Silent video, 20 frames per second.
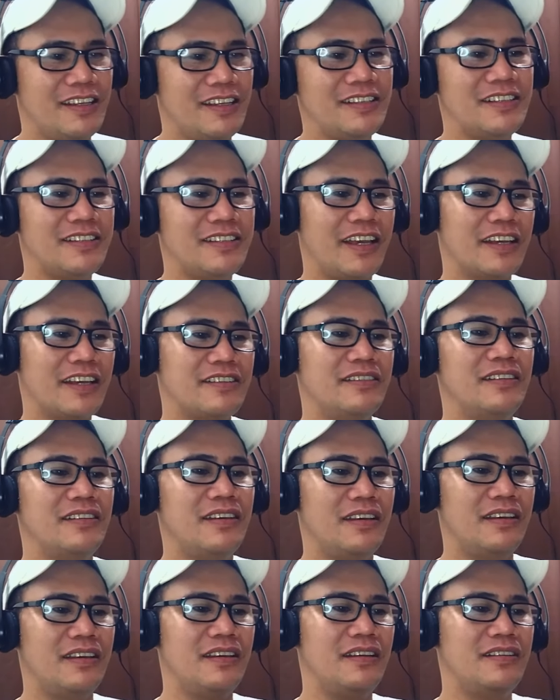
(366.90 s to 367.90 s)
This is
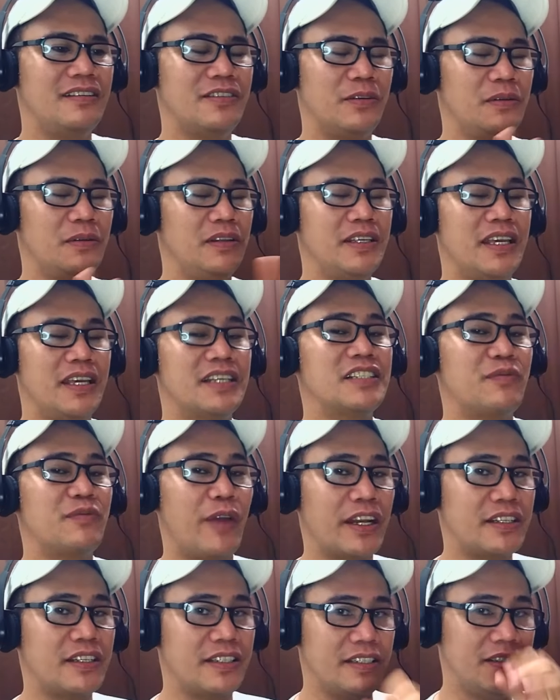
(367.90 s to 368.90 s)
actually totally
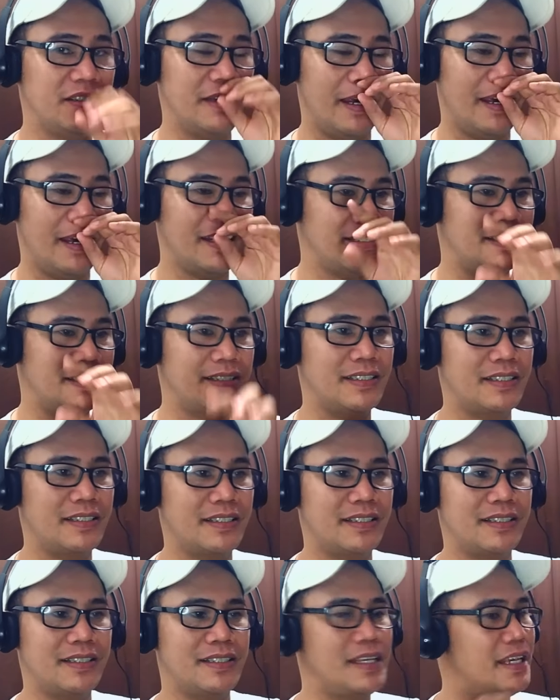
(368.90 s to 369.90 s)
expected. I
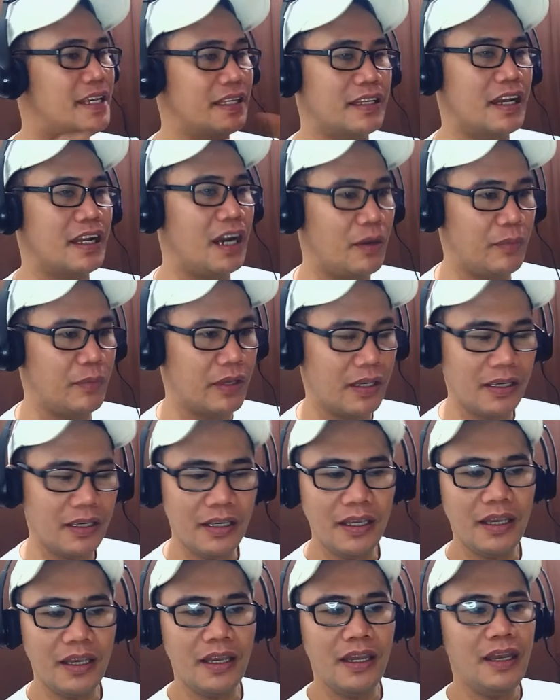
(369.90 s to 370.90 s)
see it coming,
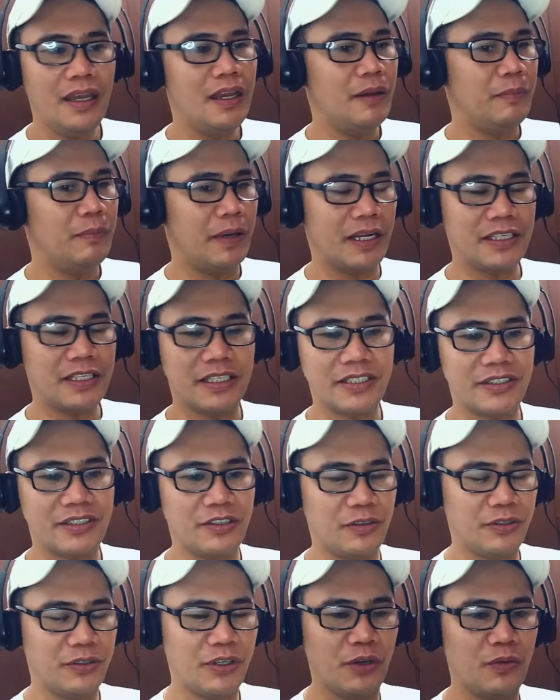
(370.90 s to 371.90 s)
but I just
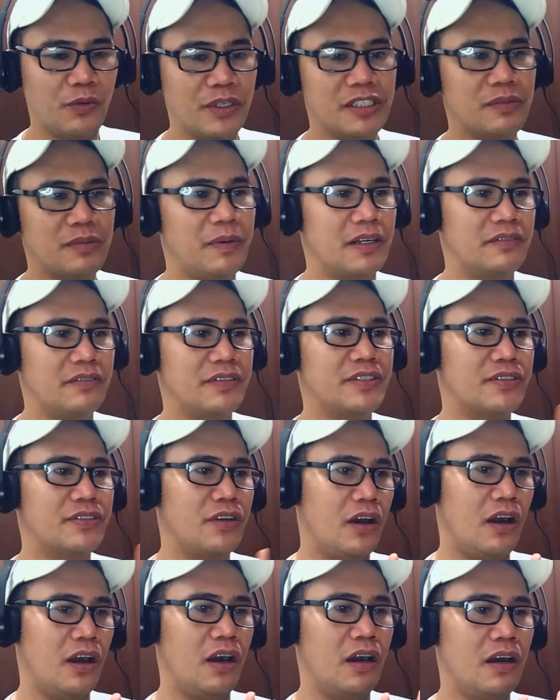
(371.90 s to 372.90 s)
don't know which part of the
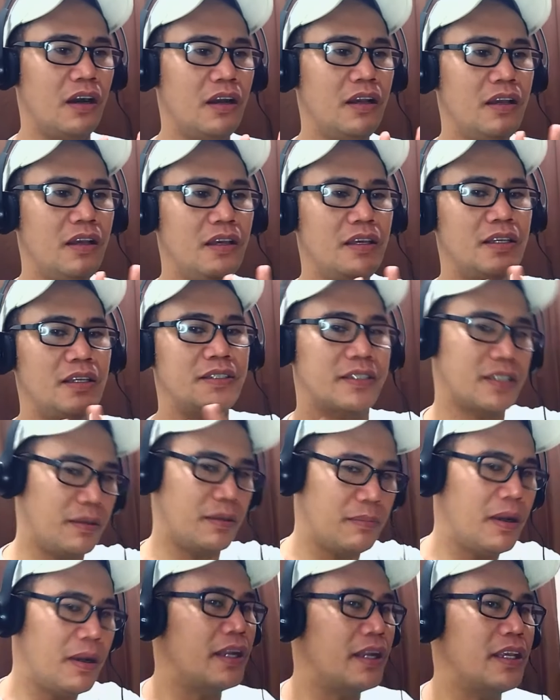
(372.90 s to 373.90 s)
song
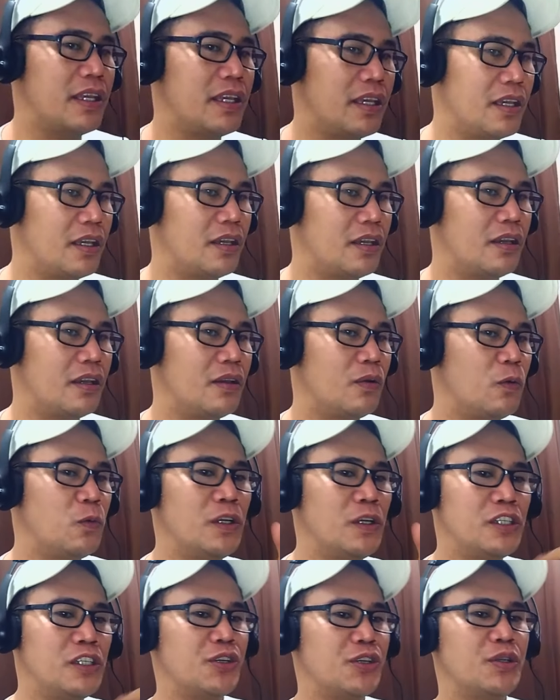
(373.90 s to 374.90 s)
somebody
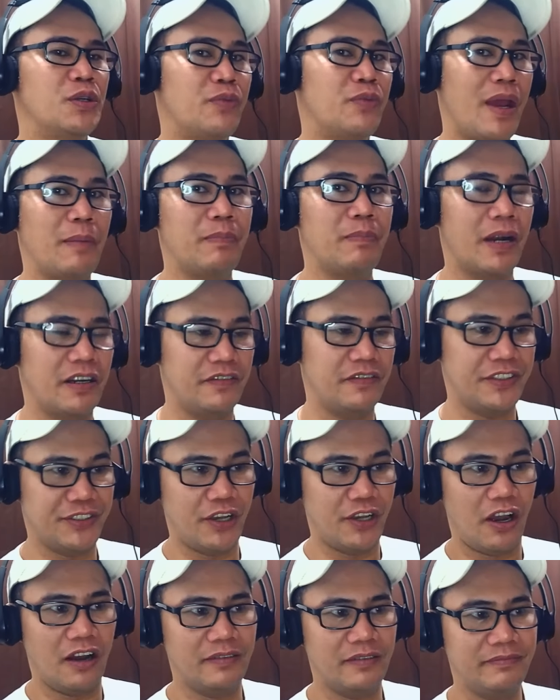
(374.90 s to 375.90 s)
will do the rap part of the
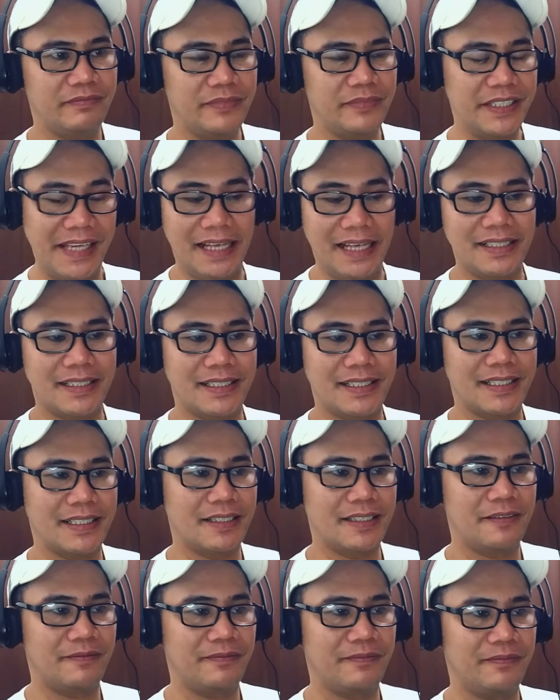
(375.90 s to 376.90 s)
song.
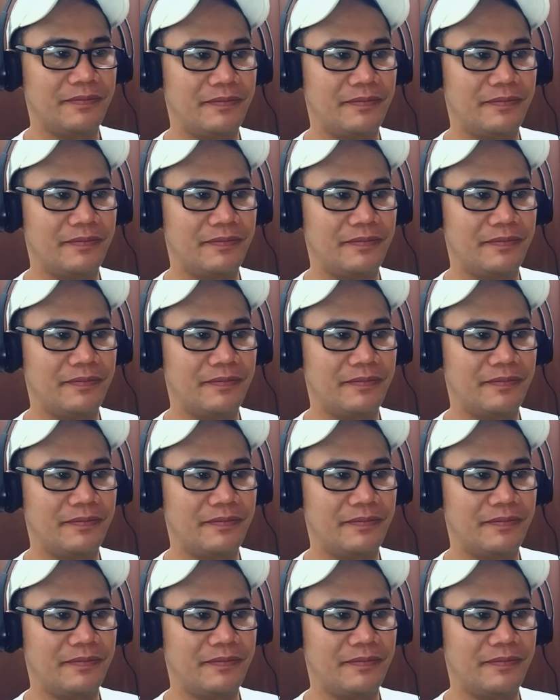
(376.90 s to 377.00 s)
Yes.